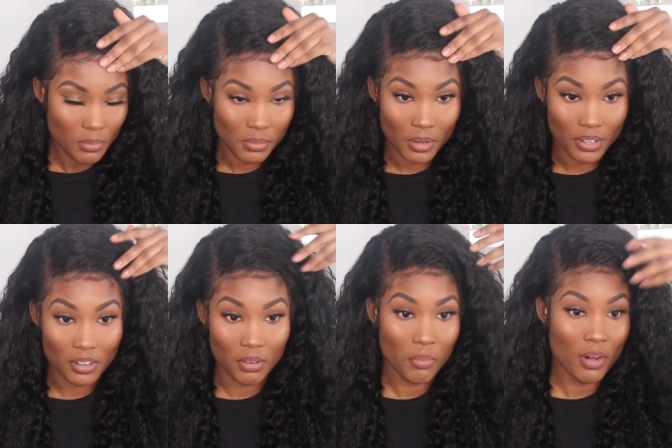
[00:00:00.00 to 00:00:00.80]
Well, I
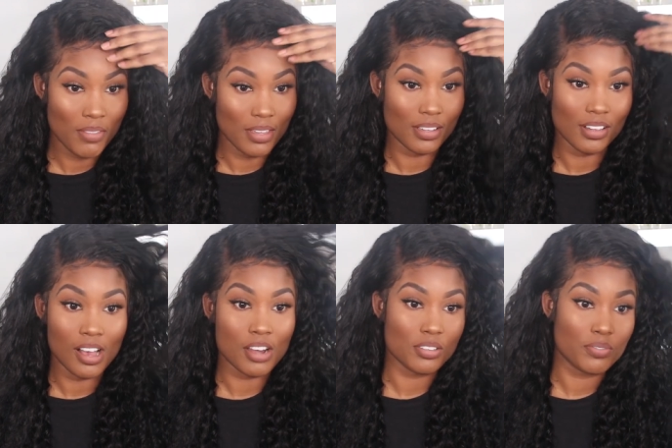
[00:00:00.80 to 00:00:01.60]
don't know what they
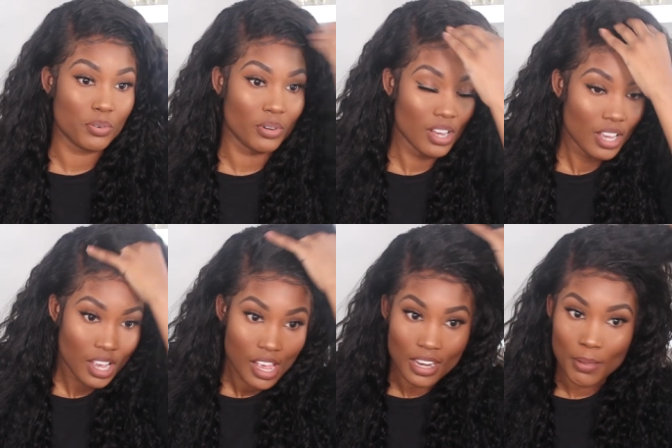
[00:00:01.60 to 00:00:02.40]
are. I just thought,
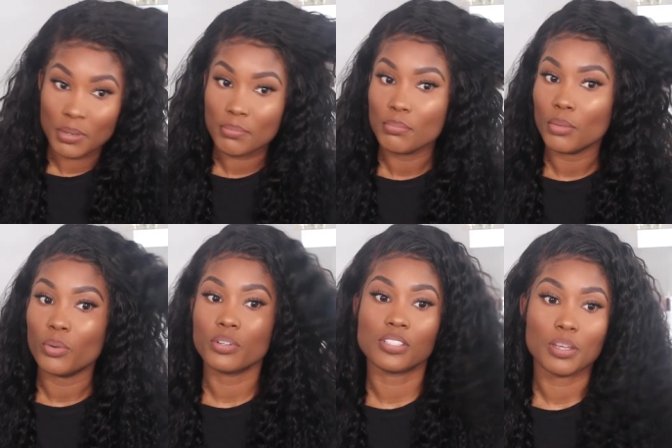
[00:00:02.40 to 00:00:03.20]
let me
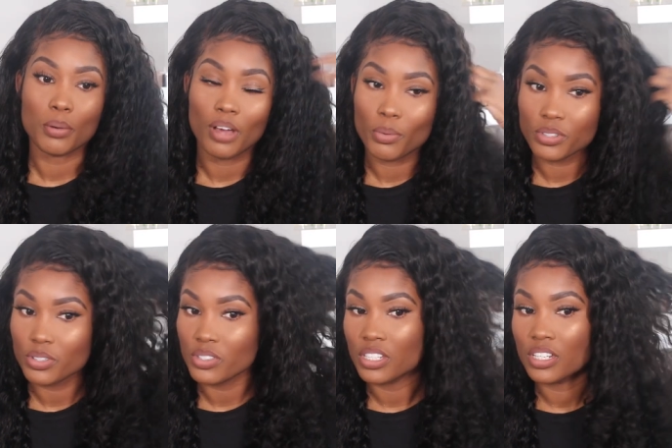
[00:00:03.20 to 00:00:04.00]
mold, because I was
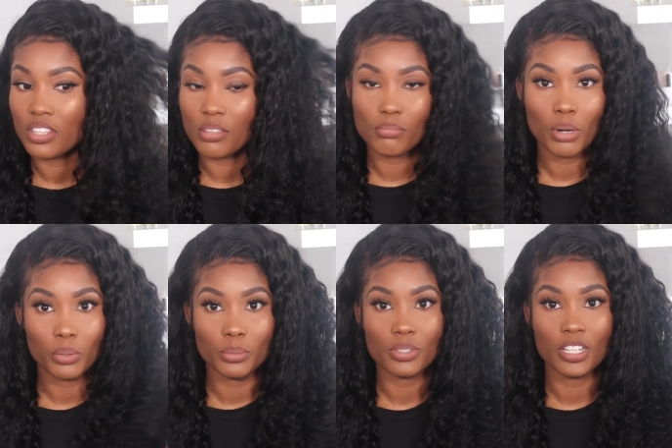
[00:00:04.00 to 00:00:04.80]
using the
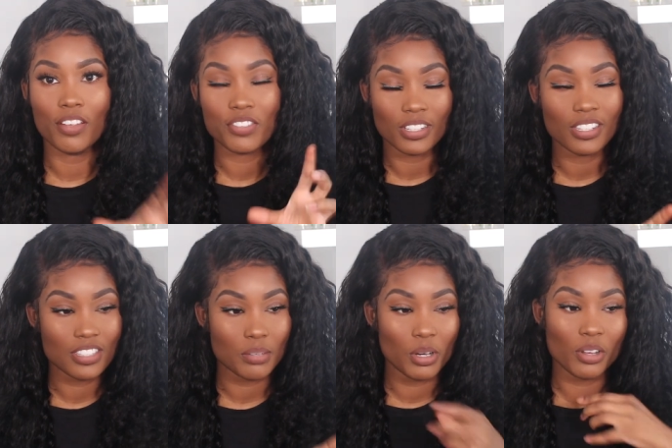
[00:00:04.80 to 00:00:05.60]
mold, and I've seen
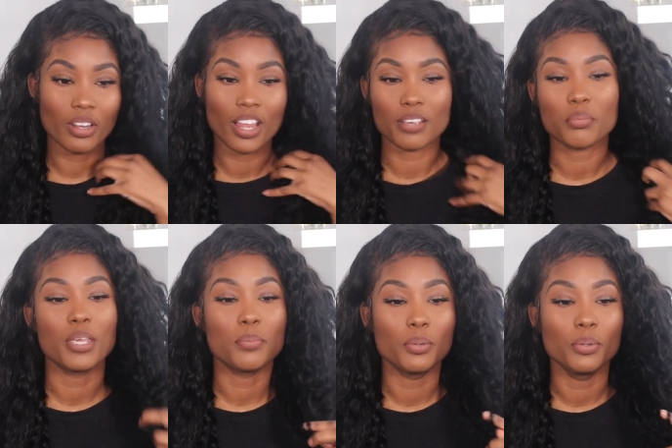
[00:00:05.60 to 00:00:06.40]
some other like
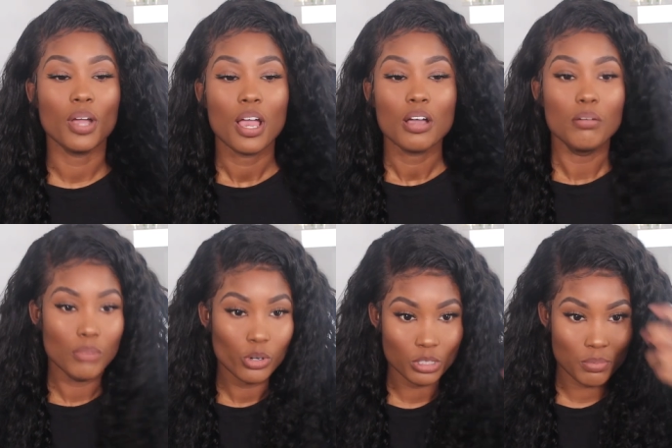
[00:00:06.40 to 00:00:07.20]
people
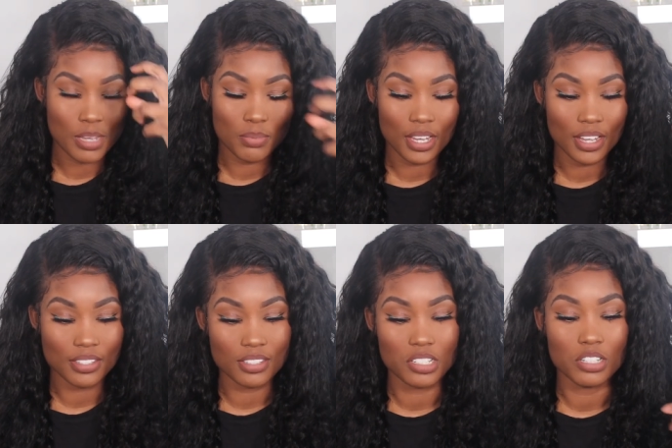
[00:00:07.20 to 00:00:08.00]
mold the baby
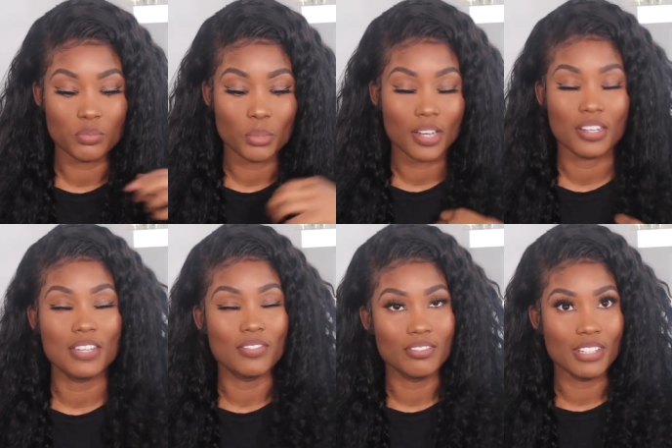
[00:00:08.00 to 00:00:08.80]
hairs and stuff, but I didn't
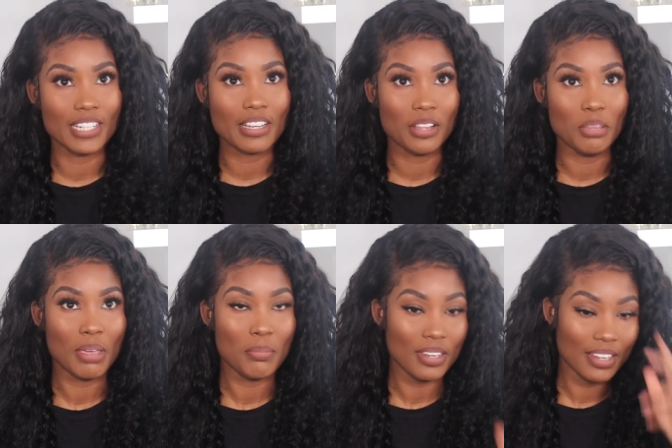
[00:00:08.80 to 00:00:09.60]
even really cut the
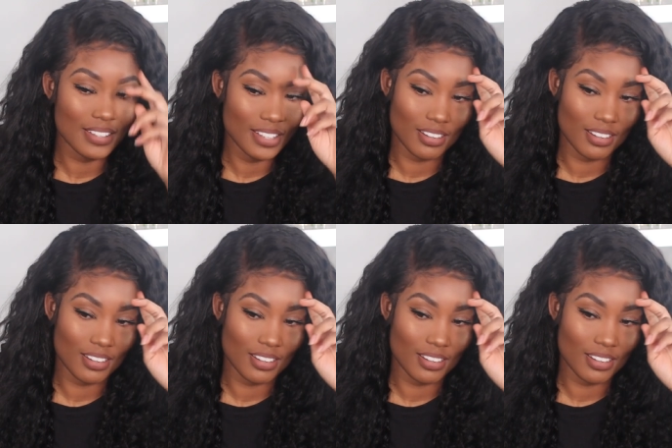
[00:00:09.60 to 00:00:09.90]
baby hairs.